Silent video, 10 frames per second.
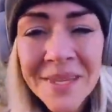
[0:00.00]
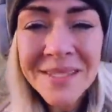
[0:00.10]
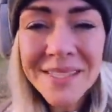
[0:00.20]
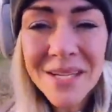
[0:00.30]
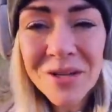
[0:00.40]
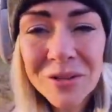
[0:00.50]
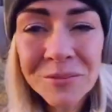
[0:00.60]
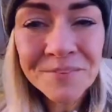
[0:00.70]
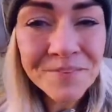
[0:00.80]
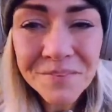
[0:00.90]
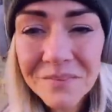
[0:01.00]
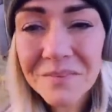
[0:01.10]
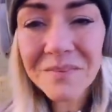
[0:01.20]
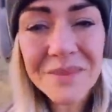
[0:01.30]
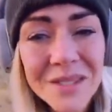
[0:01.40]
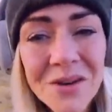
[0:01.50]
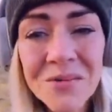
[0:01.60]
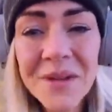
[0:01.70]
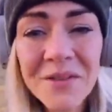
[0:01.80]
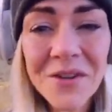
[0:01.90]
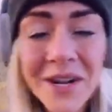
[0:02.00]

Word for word: So don't be